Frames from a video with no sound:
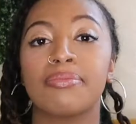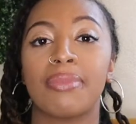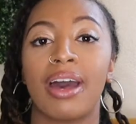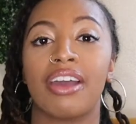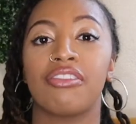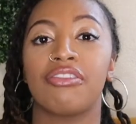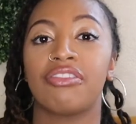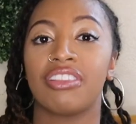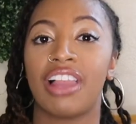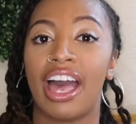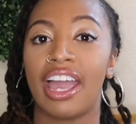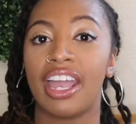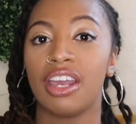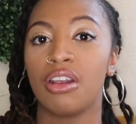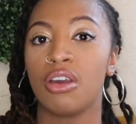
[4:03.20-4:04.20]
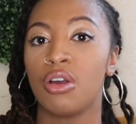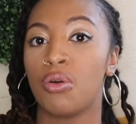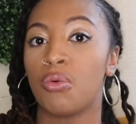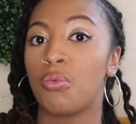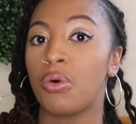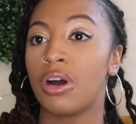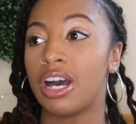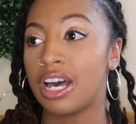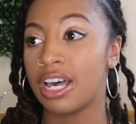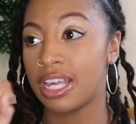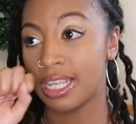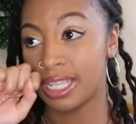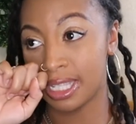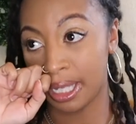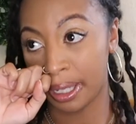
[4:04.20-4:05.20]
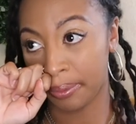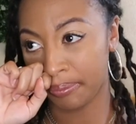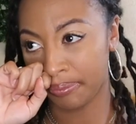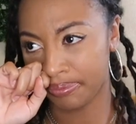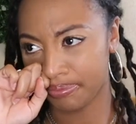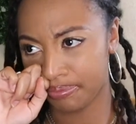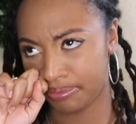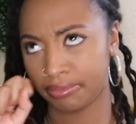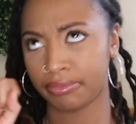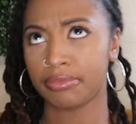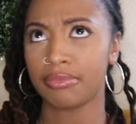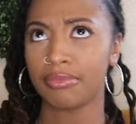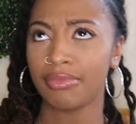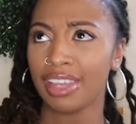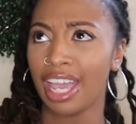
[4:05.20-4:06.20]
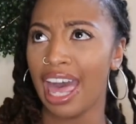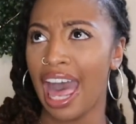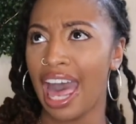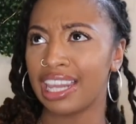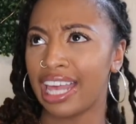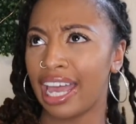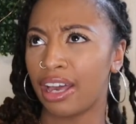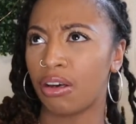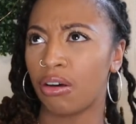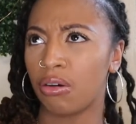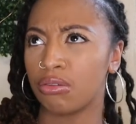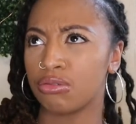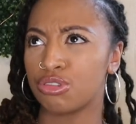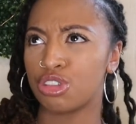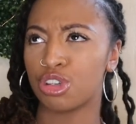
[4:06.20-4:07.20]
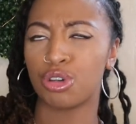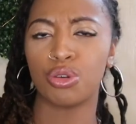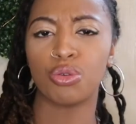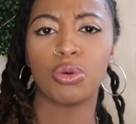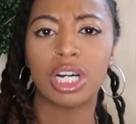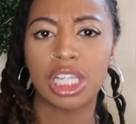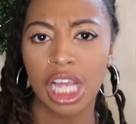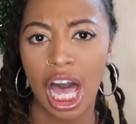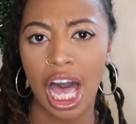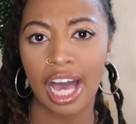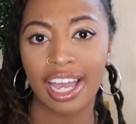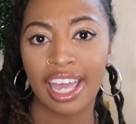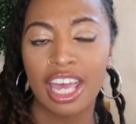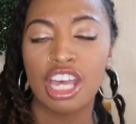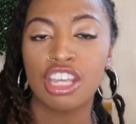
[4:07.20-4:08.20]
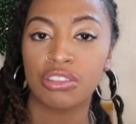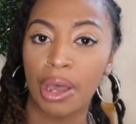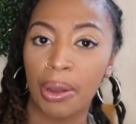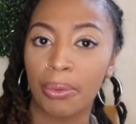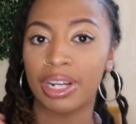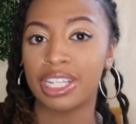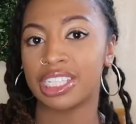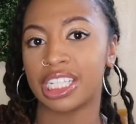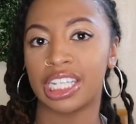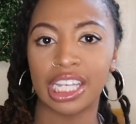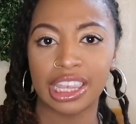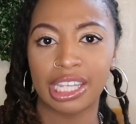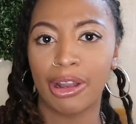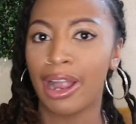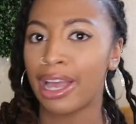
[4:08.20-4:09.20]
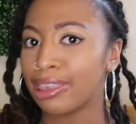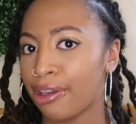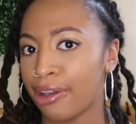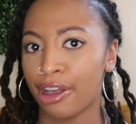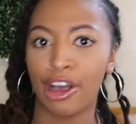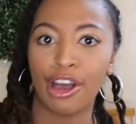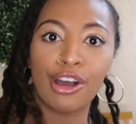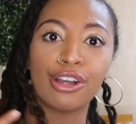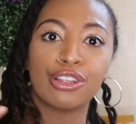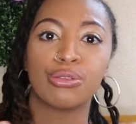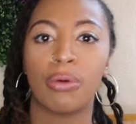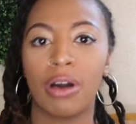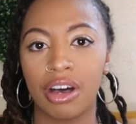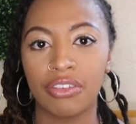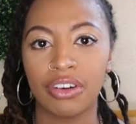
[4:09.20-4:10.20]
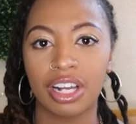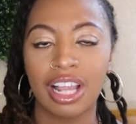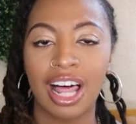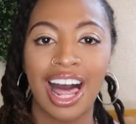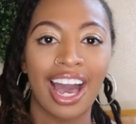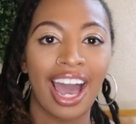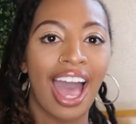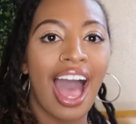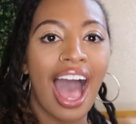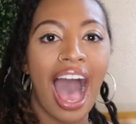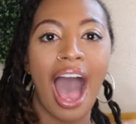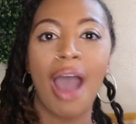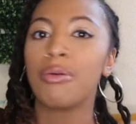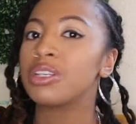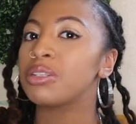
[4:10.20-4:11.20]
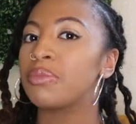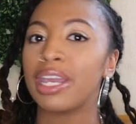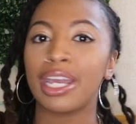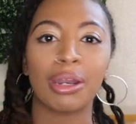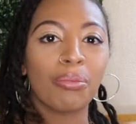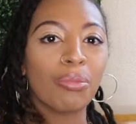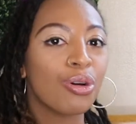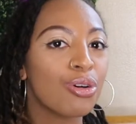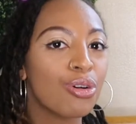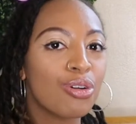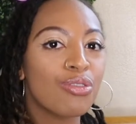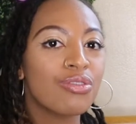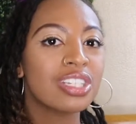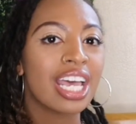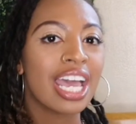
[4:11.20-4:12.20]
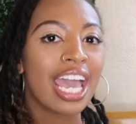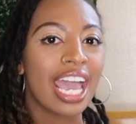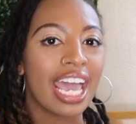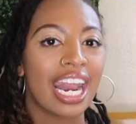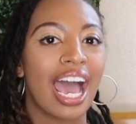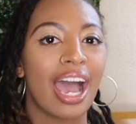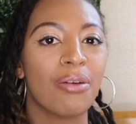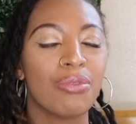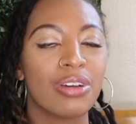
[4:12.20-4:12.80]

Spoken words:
My flight was at like 2 o'clock, so I wanted to get there at like 12 o'clock. I was making moves and I